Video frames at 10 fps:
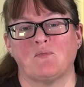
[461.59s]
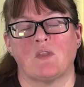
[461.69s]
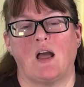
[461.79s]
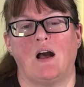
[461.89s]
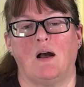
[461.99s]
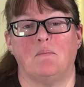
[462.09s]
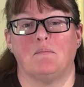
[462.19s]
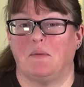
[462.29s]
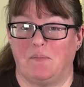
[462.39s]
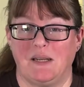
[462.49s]

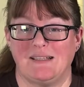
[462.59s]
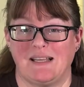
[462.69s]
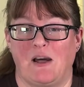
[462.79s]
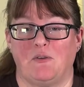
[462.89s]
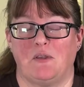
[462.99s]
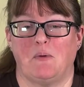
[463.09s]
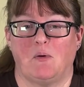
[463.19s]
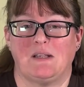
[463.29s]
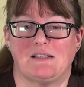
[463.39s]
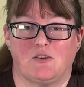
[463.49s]
but it's a healthy
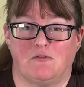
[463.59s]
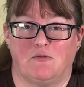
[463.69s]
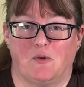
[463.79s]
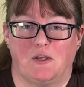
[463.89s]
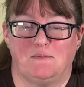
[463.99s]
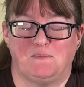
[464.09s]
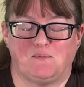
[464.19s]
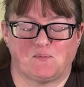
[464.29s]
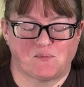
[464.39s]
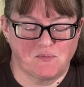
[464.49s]
mould, it's good for you.
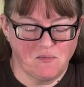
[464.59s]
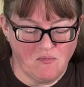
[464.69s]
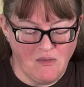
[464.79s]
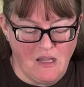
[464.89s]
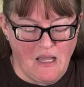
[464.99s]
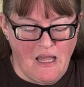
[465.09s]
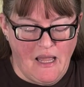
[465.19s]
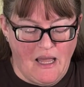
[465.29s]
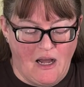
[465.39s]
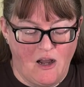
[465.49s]

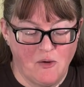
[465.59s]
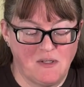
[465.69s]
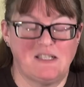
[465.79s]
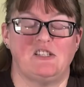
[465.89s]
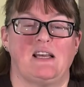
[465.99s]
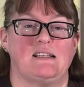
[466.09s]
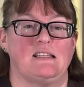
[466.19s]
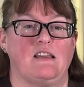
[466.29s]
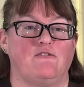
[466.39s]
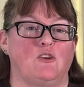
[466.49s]
I would suggest
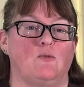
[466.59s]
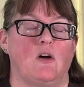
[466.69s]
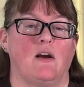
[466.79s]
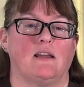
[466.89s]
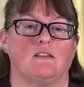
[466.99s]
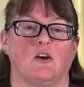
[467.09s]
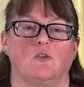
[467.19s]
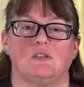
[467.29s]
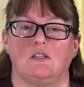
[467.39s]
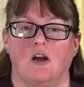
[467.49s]
if you like
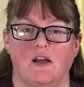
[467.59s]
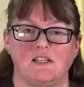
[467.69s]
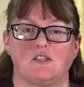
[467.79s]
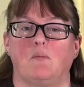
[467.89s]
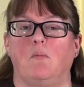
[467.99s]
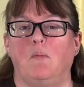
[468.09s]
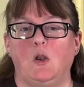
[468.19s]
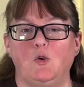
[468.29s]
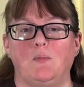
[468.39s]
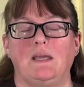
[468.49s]
those light
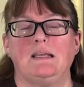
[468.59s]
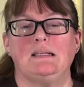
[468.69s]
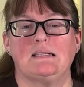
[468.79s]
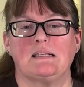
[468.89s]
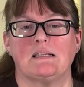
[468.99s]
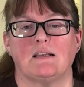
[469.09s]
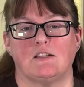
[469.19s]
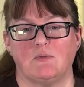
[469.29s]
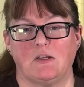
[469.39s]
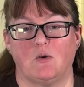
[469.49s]
bloomies,
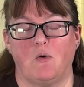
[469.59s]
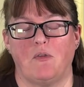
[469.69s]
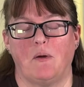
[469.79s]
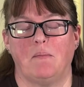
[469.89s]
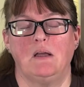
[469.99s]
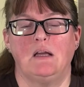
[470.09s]
as we call them,